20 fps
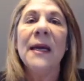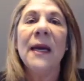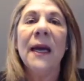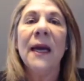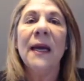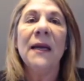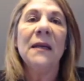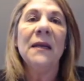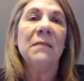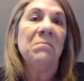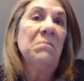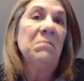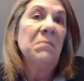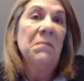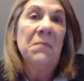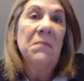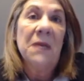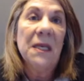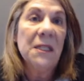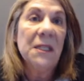and
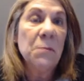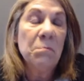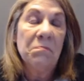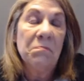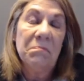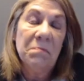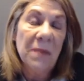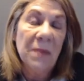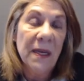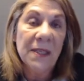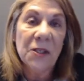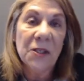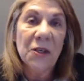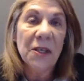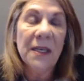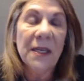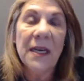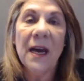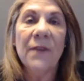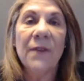it's it's
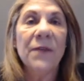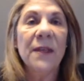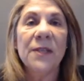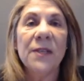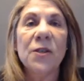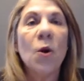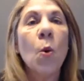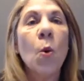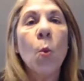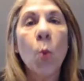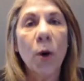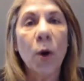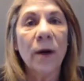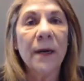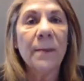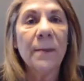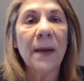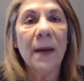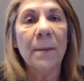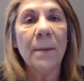good enough, then don't
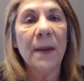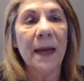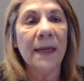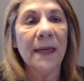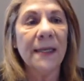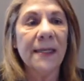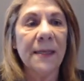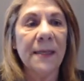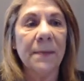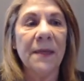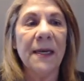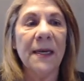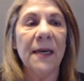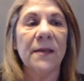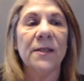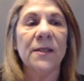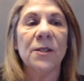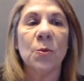worry about buying something else.